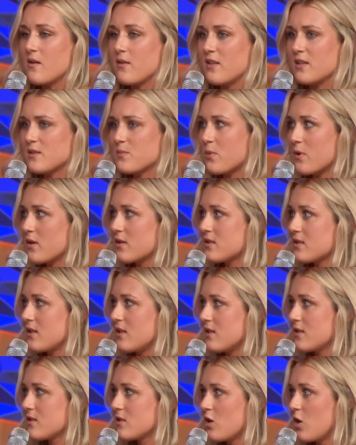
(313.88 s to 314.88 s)
this
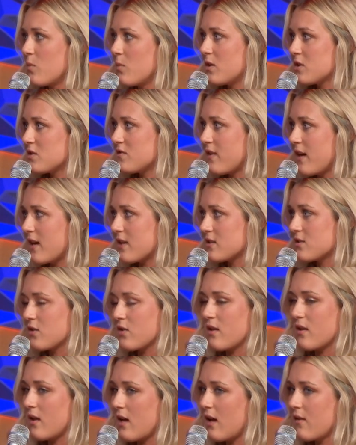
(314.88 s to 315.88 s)
person is so much
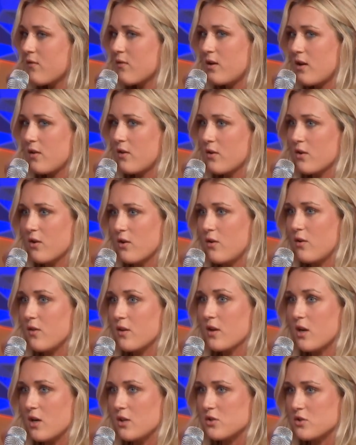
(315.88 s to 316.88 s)
faster than every other girl in
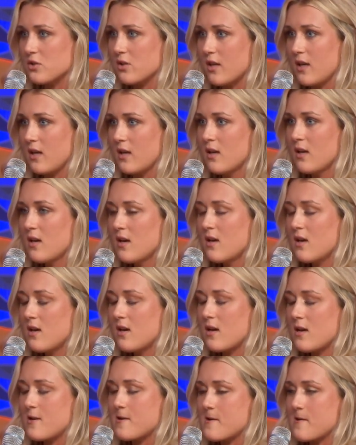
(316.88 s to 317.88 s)
the country.
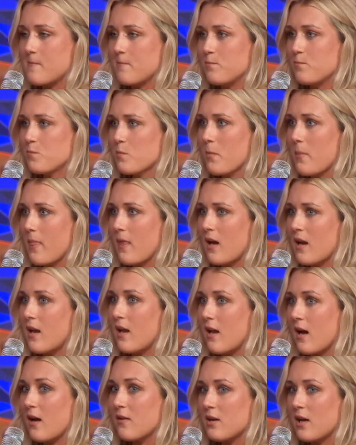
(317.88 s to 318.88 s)
And
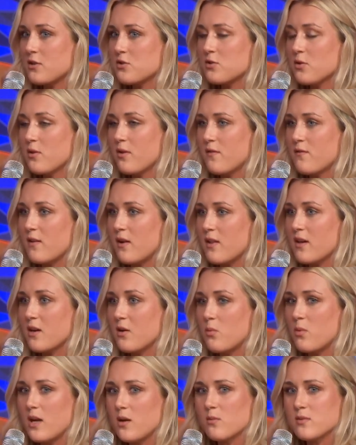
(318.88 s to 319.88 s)
I truly felt
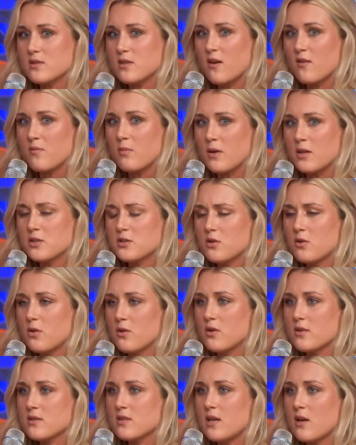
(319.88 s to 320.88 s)
like a weight was off my
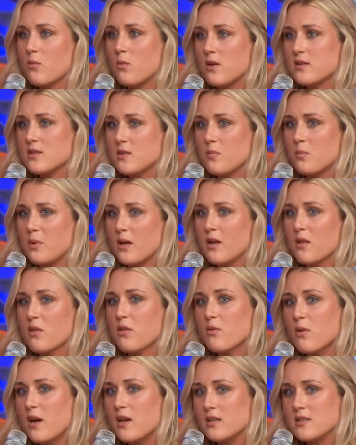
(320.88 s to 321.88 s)
shoulders and I wasn't being
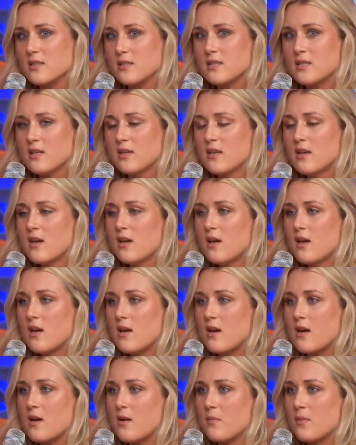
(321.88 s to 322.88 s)
threatened
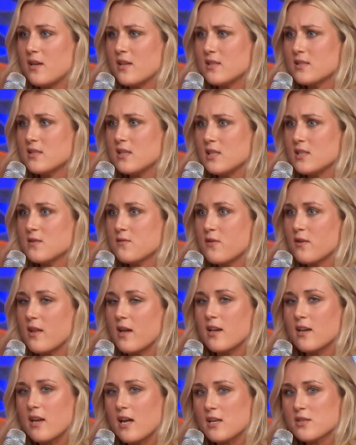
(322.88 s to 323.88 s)
in a sense for
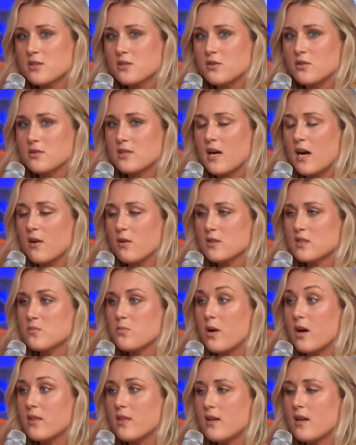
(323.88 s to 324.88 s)
that national title
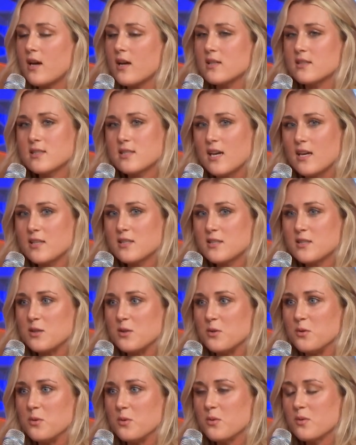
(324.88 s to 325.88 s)
spot that I had set
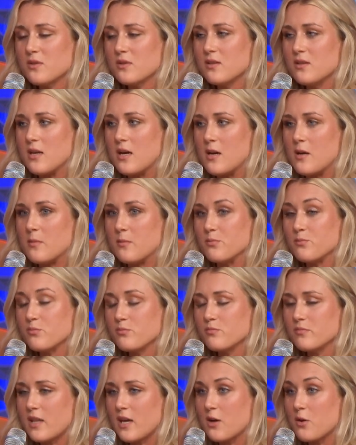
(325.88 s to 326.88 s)
to,
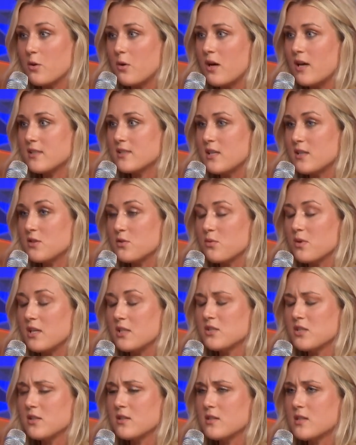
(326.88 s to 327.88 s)
that goal I set to
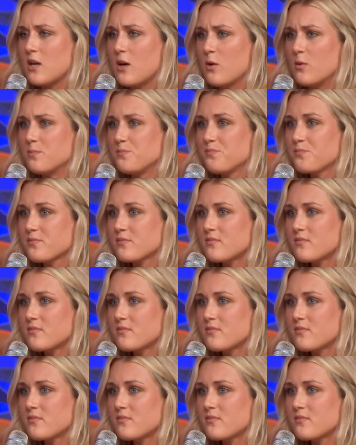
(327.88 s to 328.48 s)
reach. And so